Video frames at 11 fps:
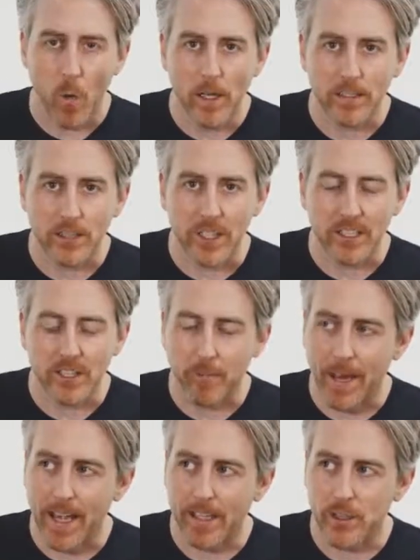1 slice of
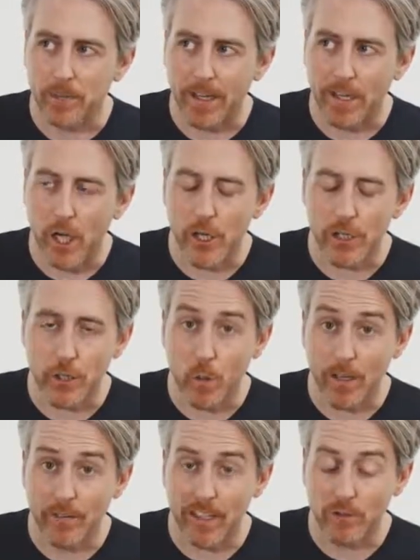pan is about
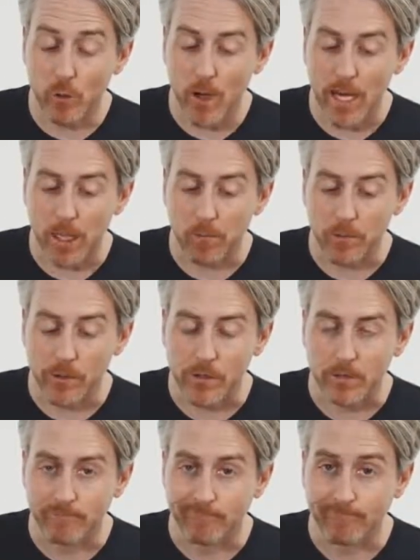125 grams.
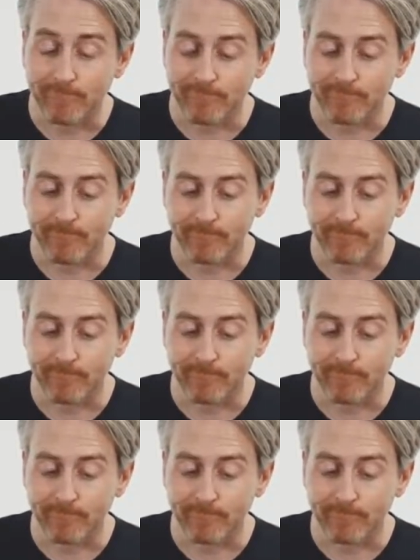Do